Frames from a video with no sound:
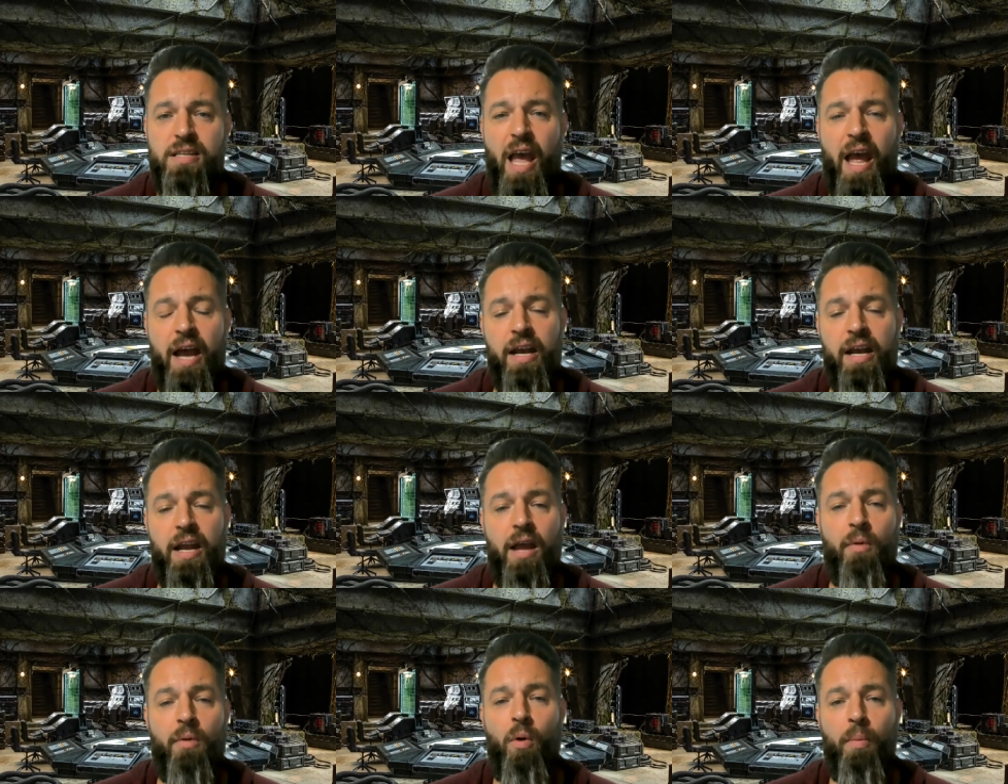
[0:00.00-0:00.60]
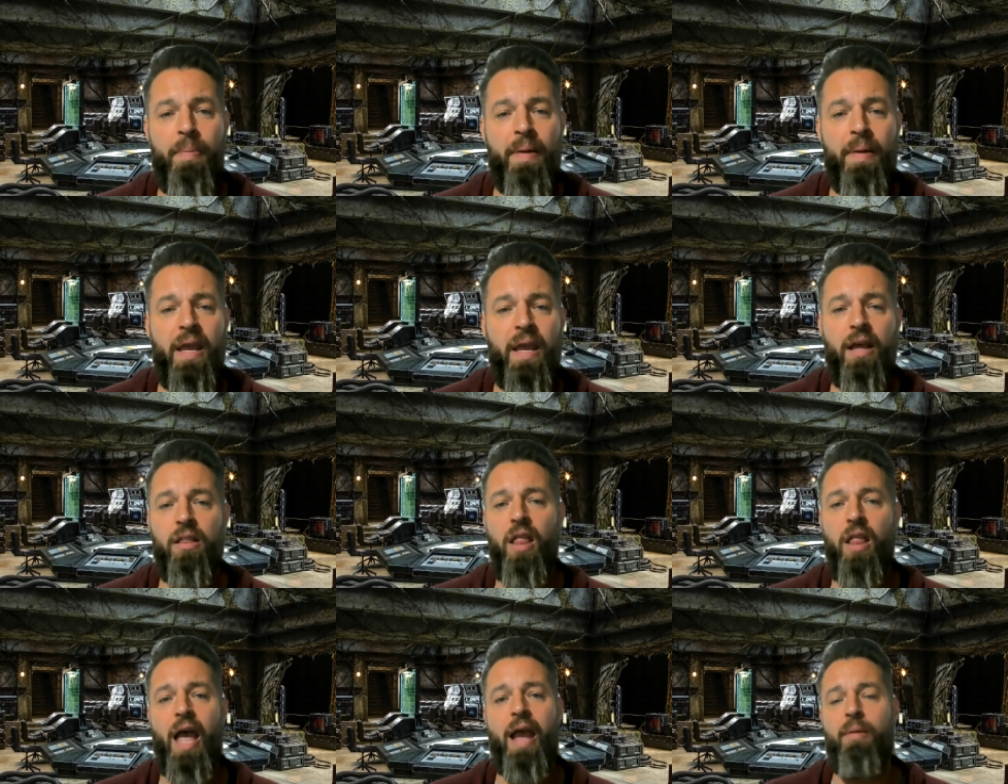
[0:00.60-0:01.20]
and it will be
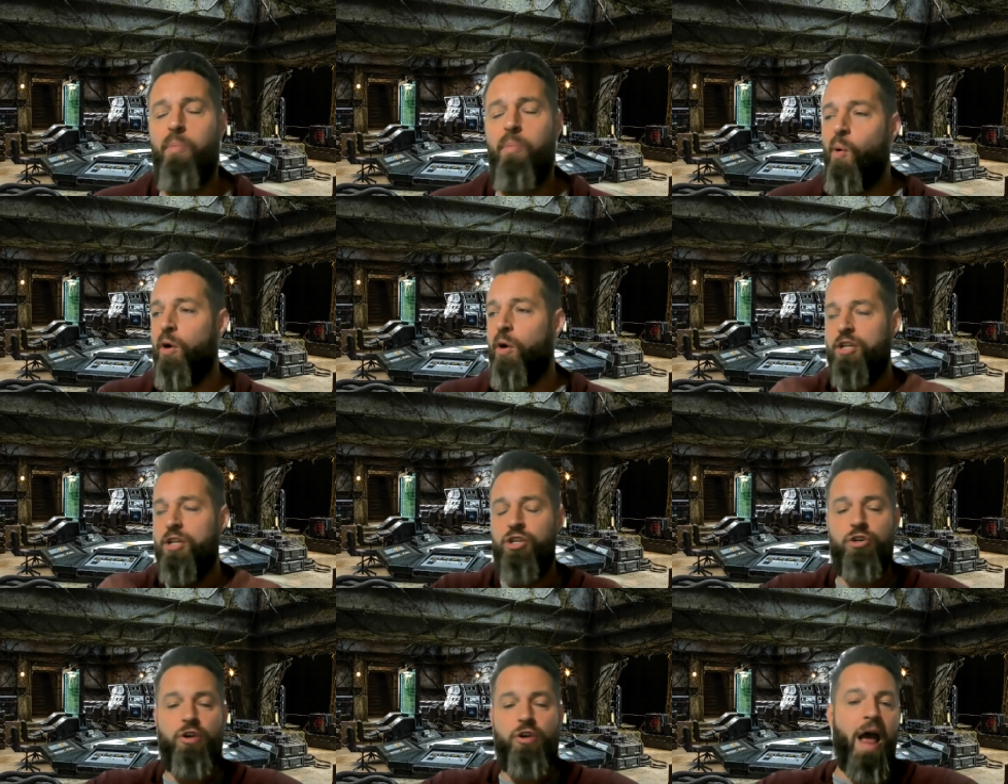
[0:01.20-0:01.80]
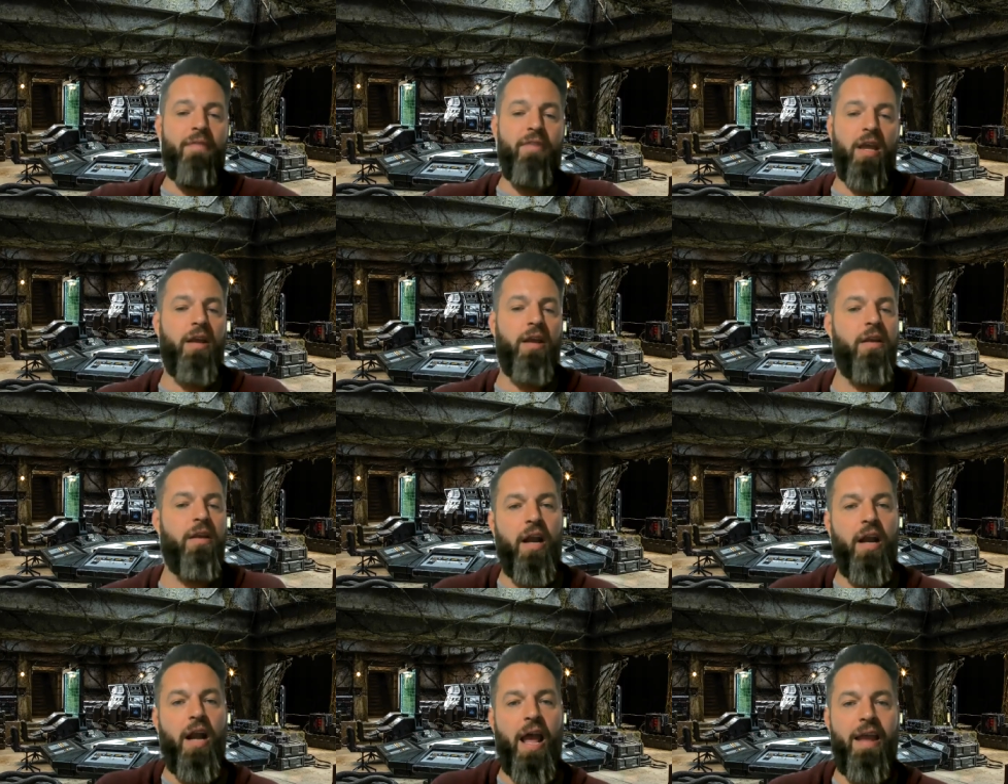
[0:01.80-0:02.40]
like more extravagant
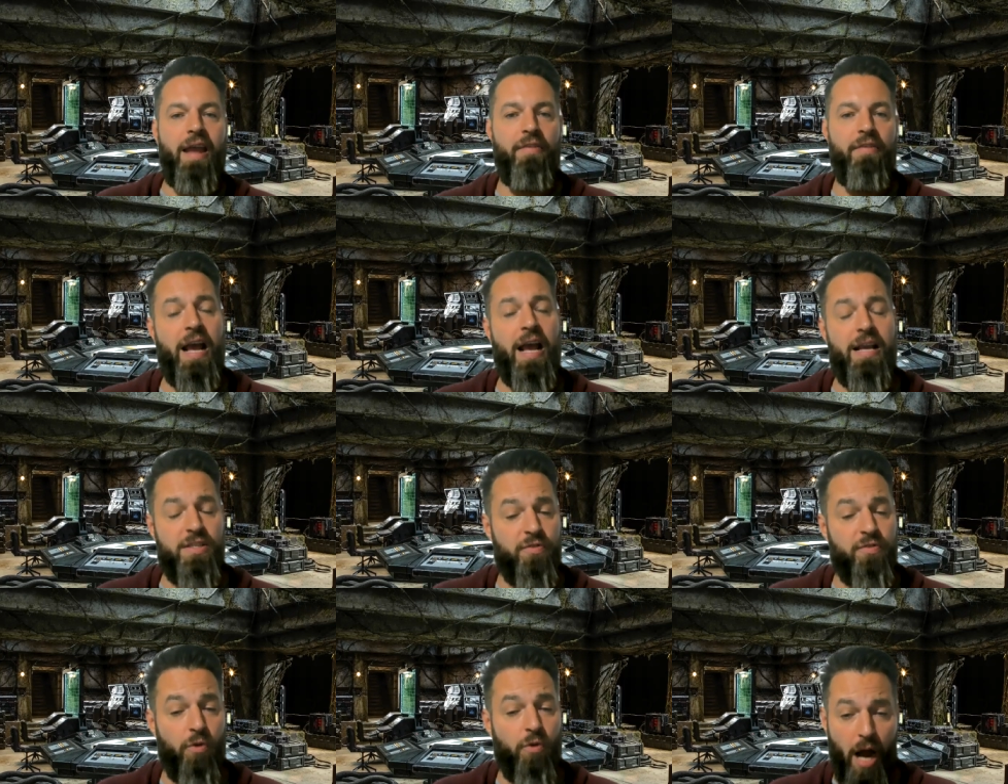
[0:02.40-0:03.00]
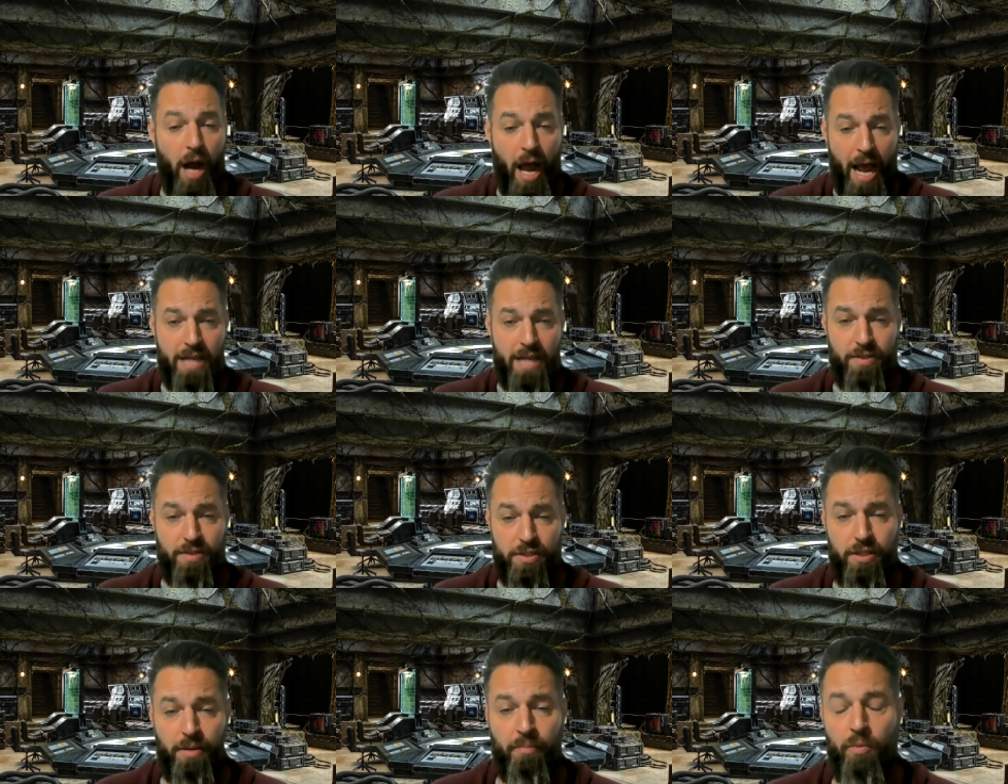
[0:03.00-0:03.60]
than I even asked for. I asked
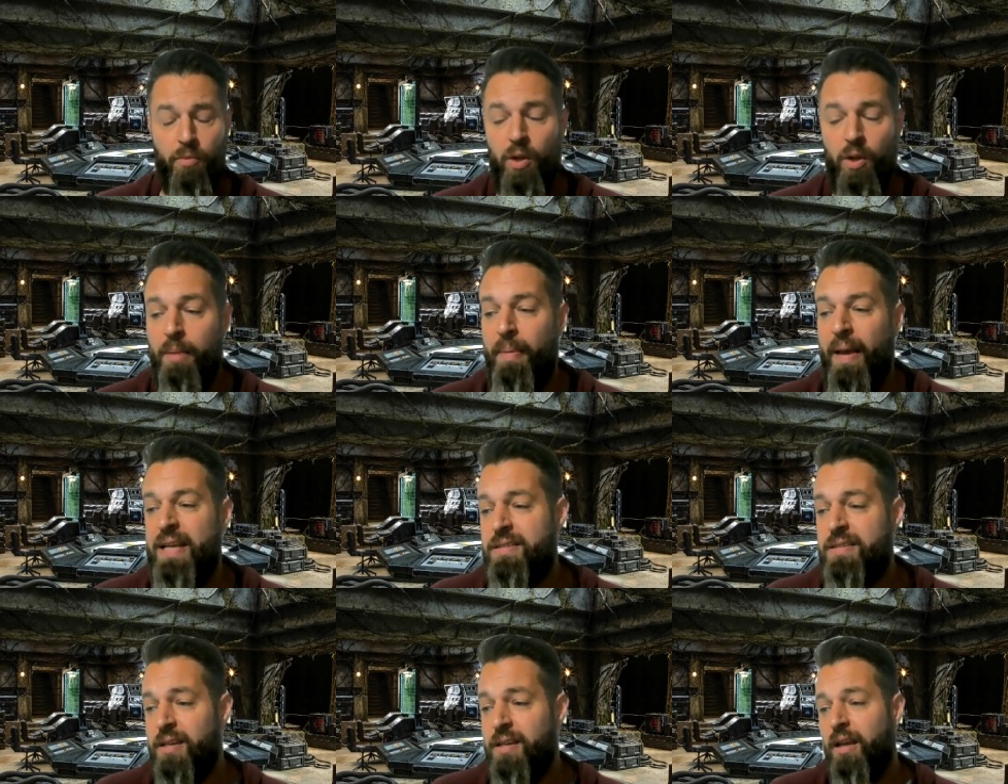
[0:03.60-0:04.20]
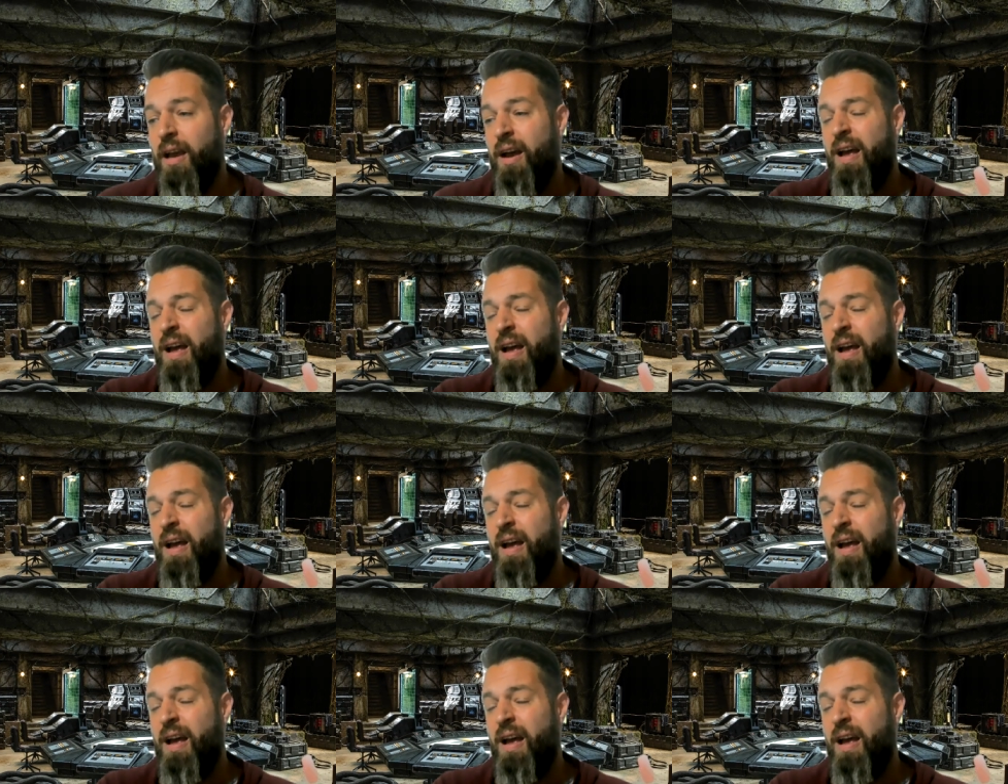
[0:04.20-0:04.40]
for something really basic.